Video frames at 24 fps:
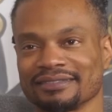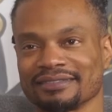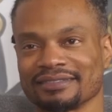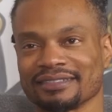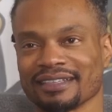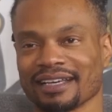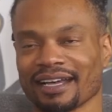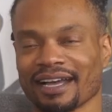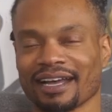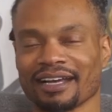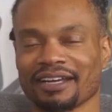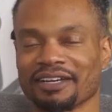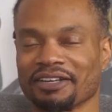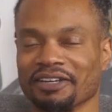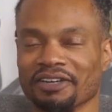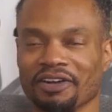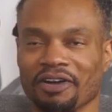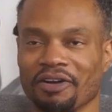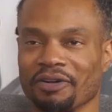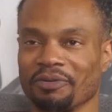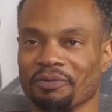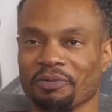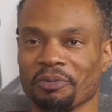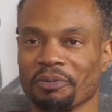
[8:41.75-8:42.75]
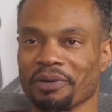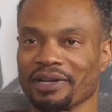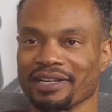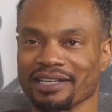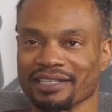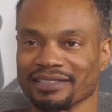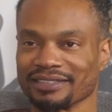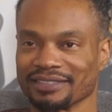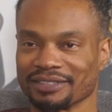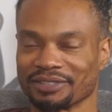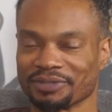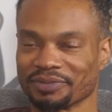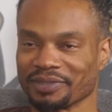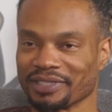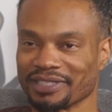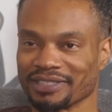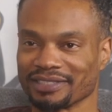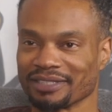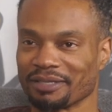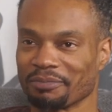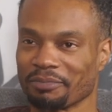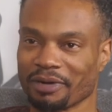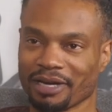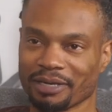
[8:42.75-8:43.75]
I could have called him about any
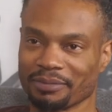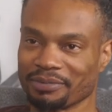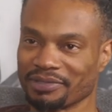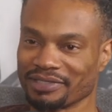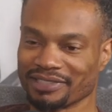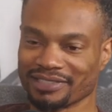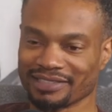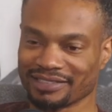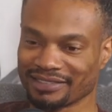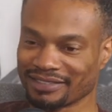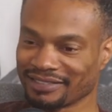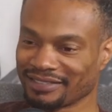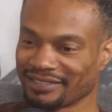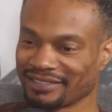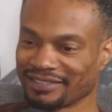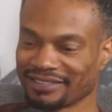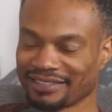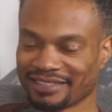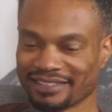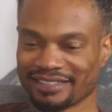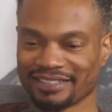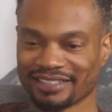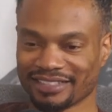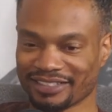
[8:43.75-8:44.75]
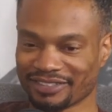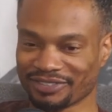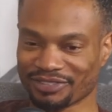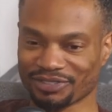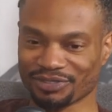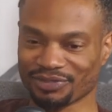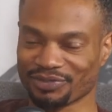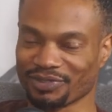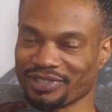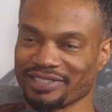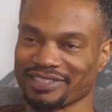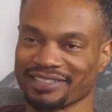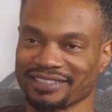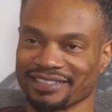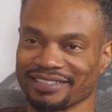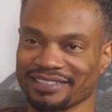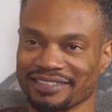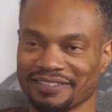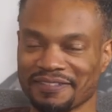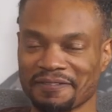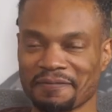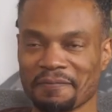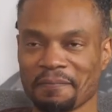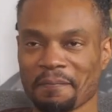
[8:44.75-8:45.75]
situation, and Bobby just it was just rushing.